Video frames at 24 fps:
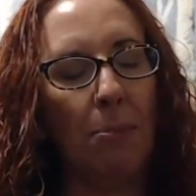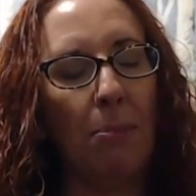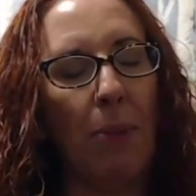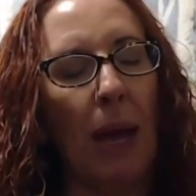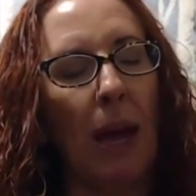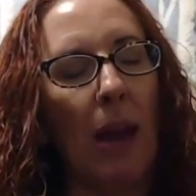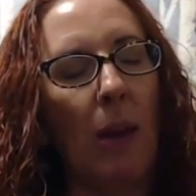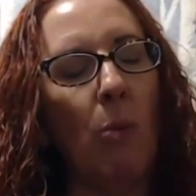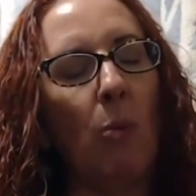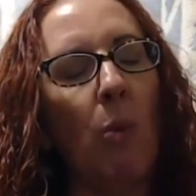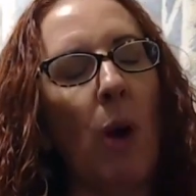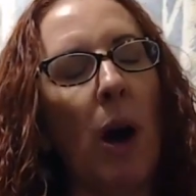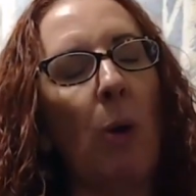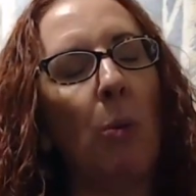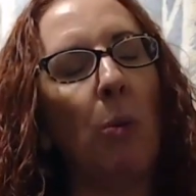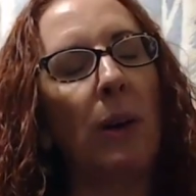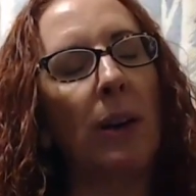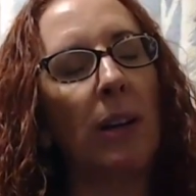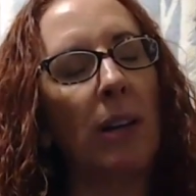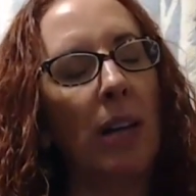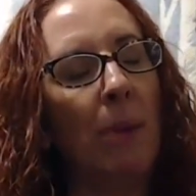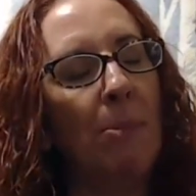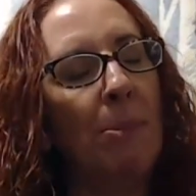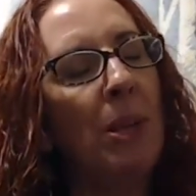But what
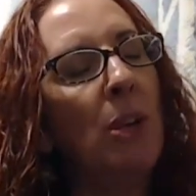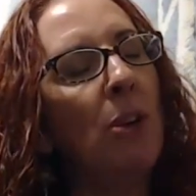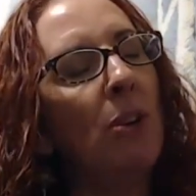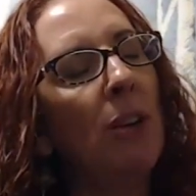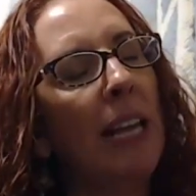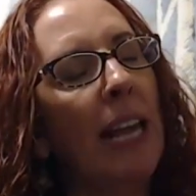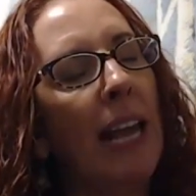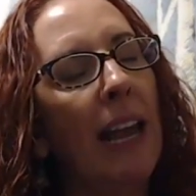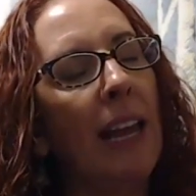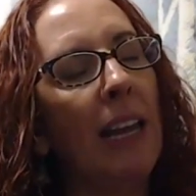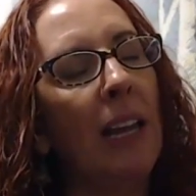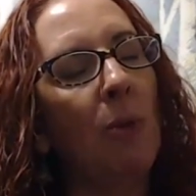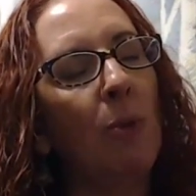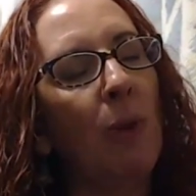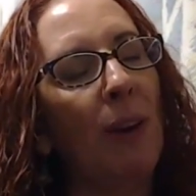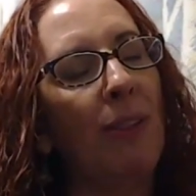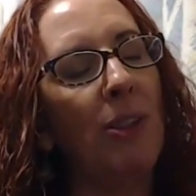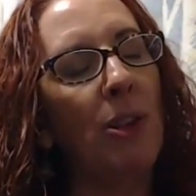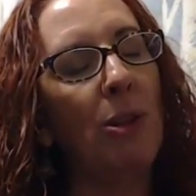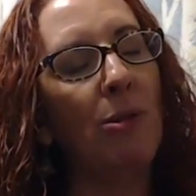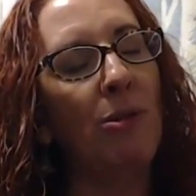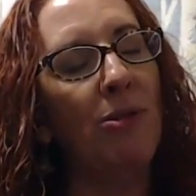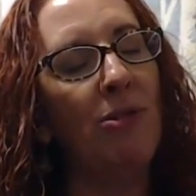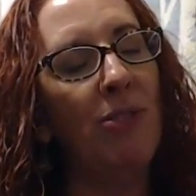we're communicating
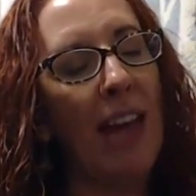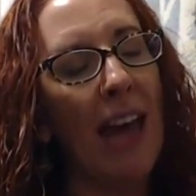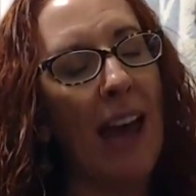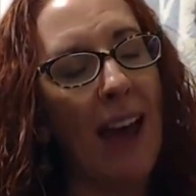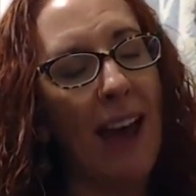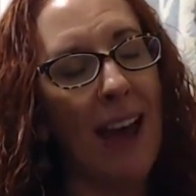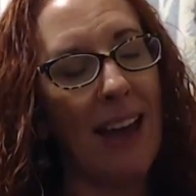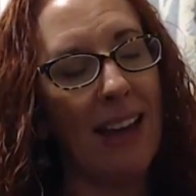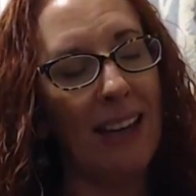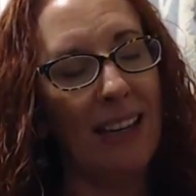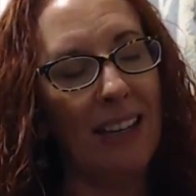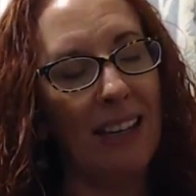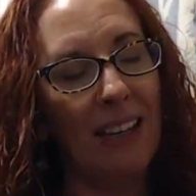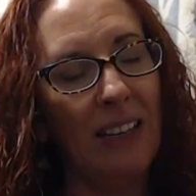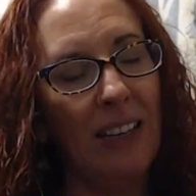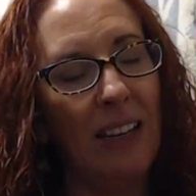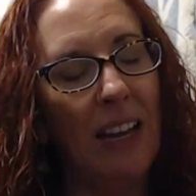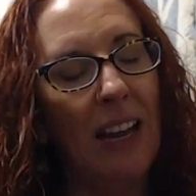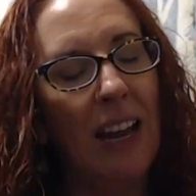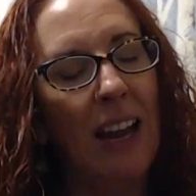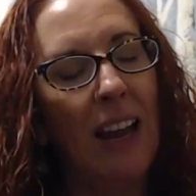with you then